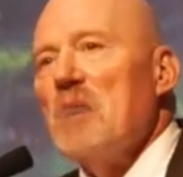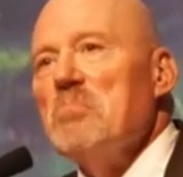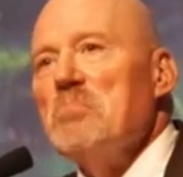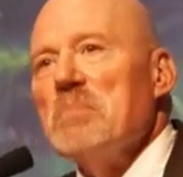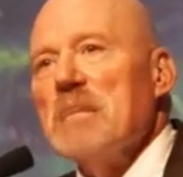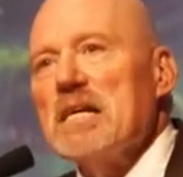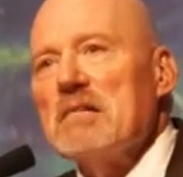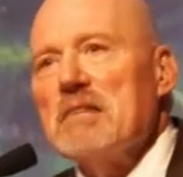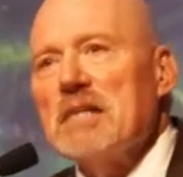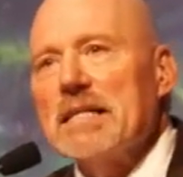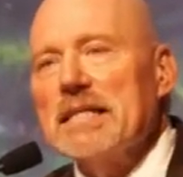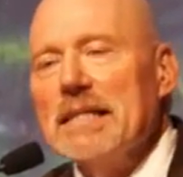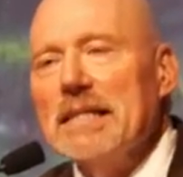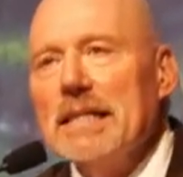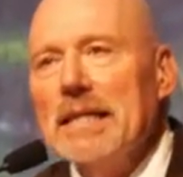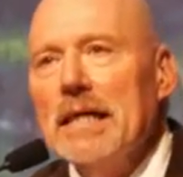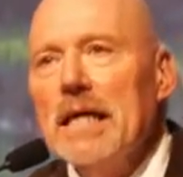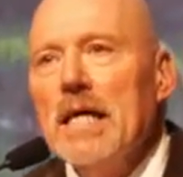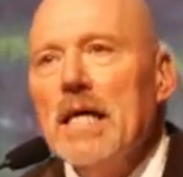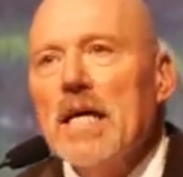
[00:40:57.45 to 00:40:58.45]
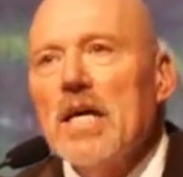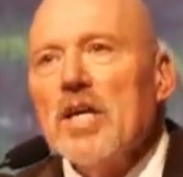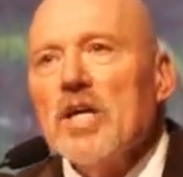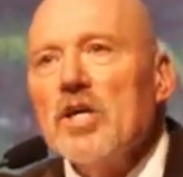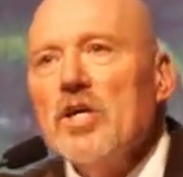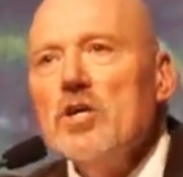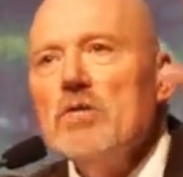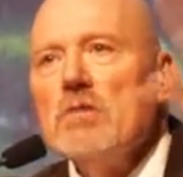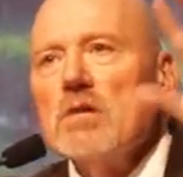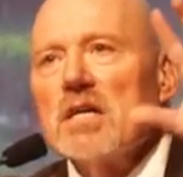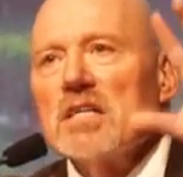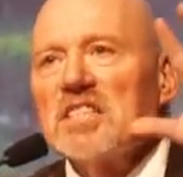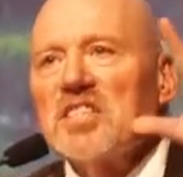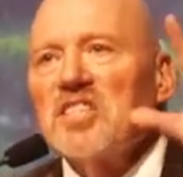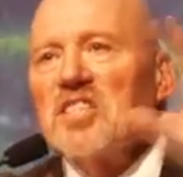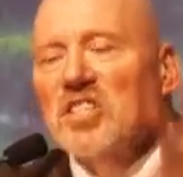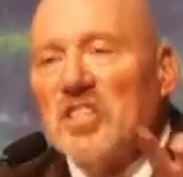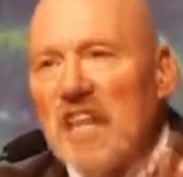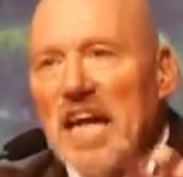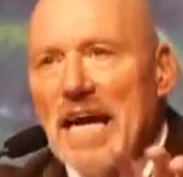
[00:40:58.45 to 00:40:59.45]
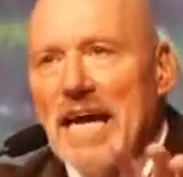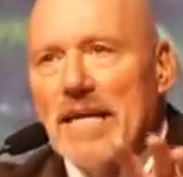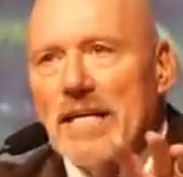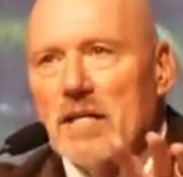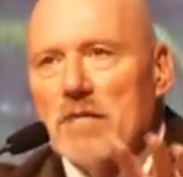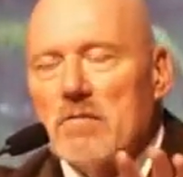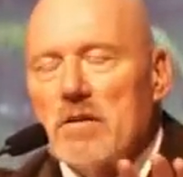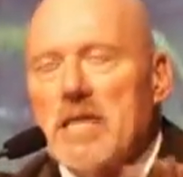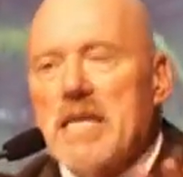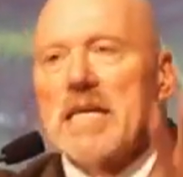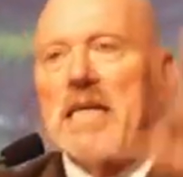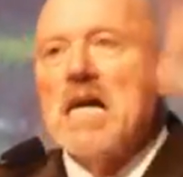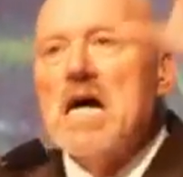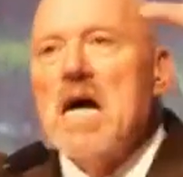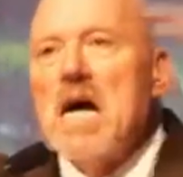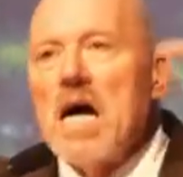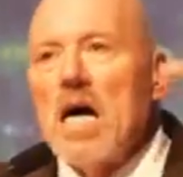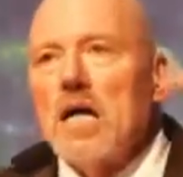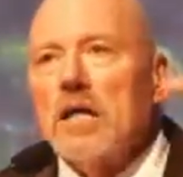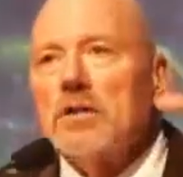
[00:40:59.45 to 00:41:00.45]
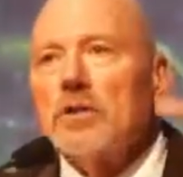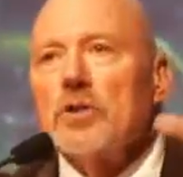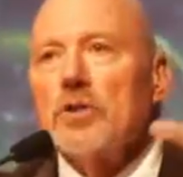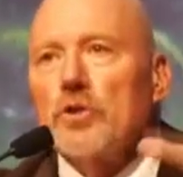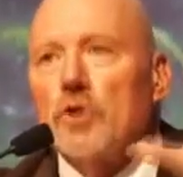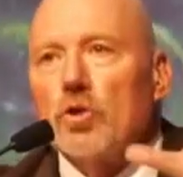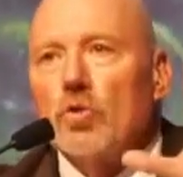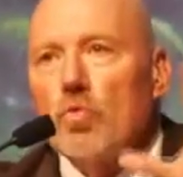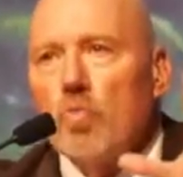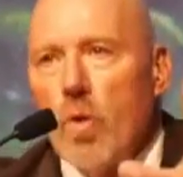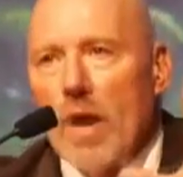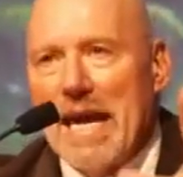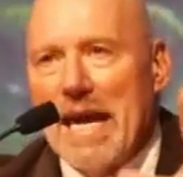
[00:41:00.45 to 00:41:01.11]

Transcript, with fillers: America, you are staggering under the